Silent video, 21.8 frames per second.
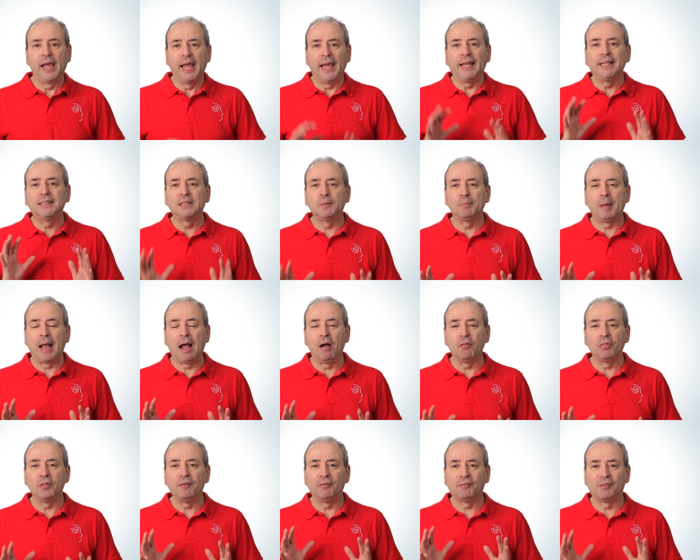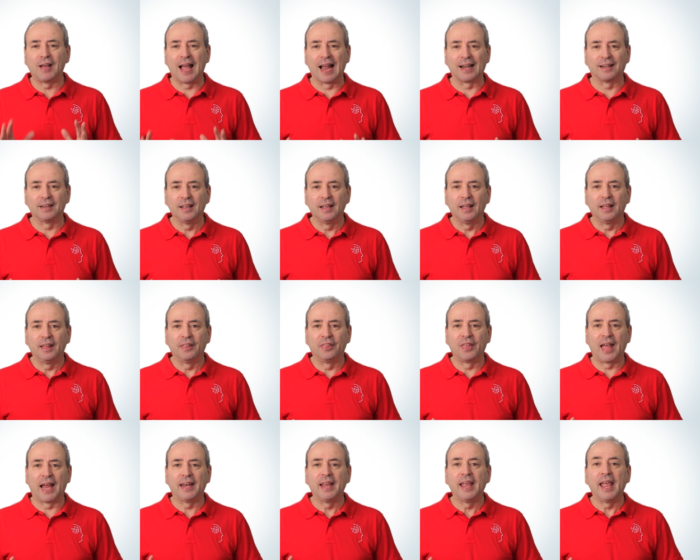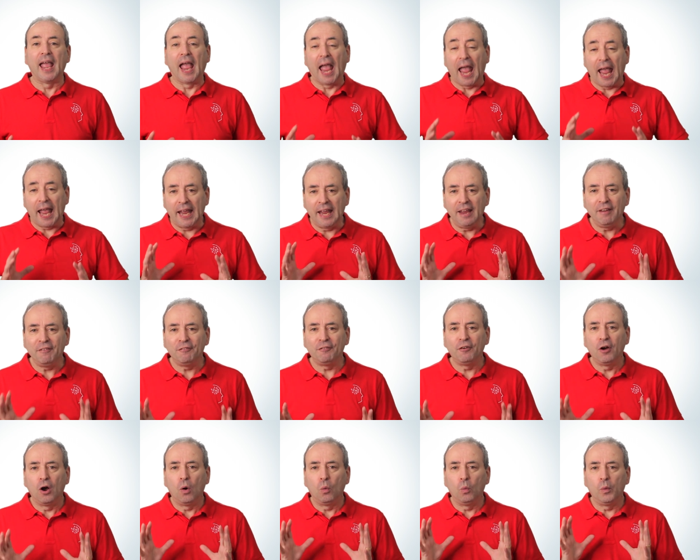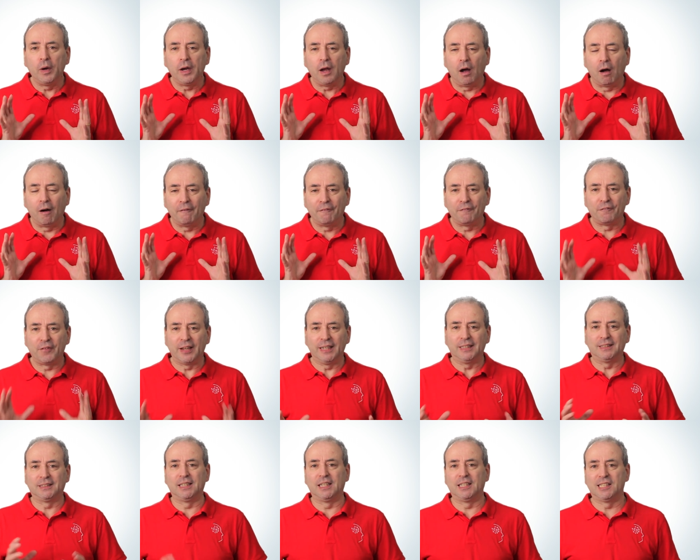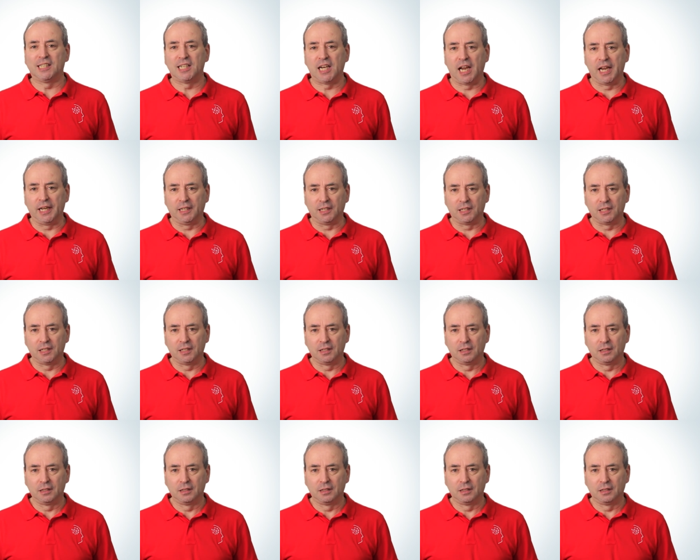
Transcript: It's about the fact that if we are facing change